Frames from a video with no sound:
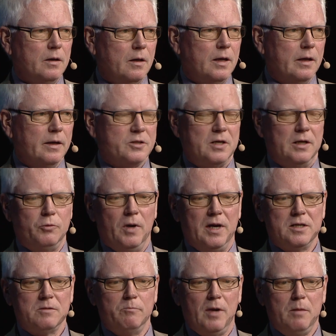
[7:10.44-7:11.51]
in a
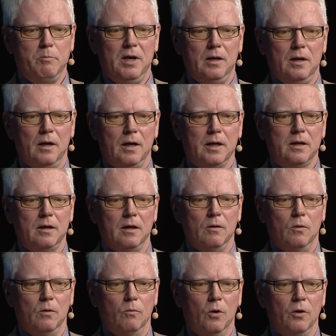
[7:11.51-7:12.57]
situation maybe like
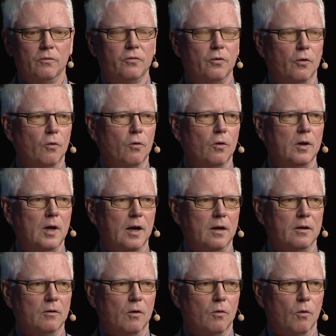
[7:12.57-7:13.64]
one for all
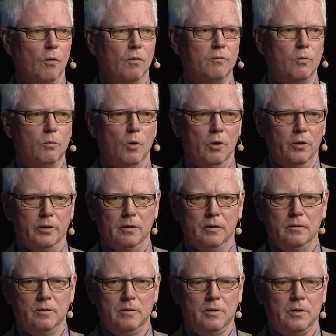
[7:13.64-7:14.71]
and all for one.
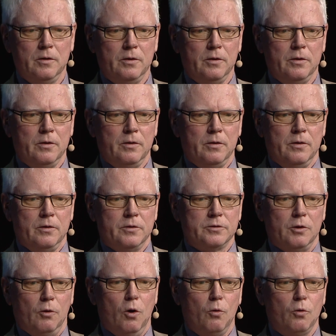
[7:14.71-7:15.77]

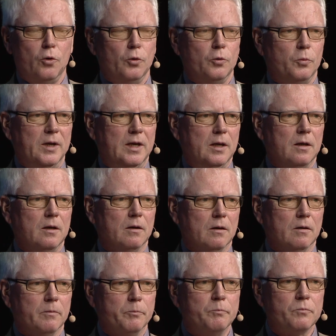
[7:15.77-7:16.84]
So how could we
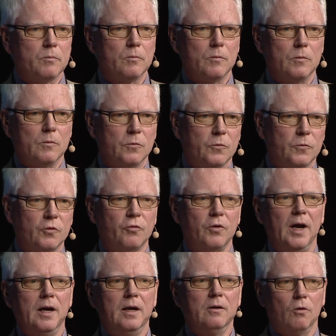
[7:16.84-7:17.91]

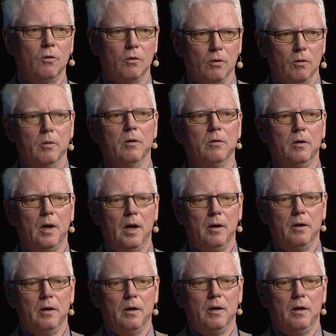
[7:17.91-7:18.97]
train or
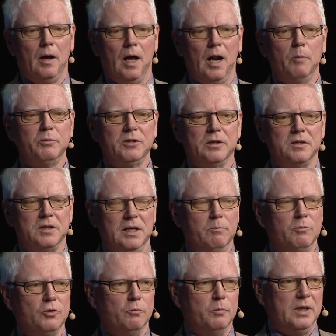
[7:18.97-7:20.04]
help the team
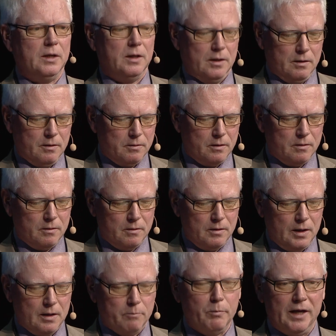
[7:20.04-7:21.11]
to be
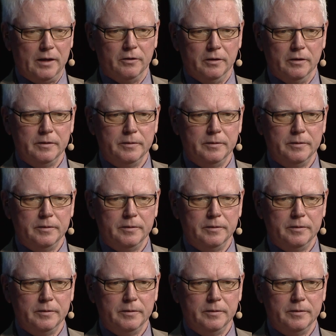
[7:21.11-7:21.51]
better?